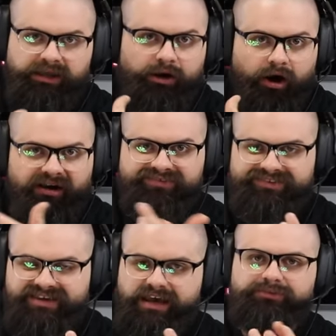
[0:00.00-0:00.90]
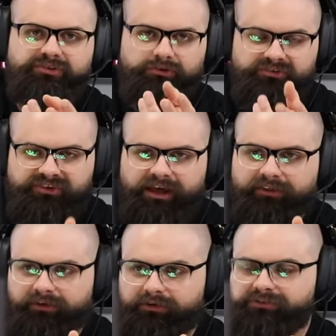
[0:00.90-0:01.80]
and oftentimes your
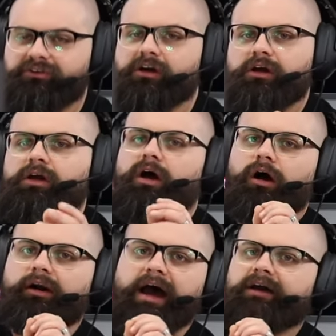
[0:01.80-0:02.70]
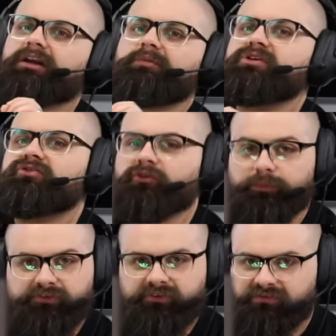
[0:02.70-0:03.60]
sellers are not going to be
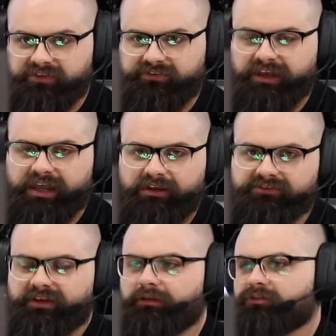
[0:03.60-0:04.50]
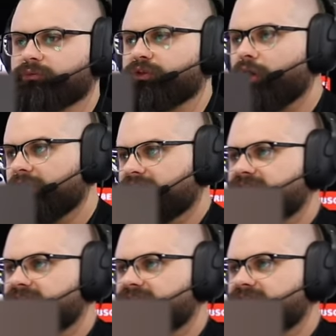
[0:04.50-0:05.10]
super sophisticated sellers with all this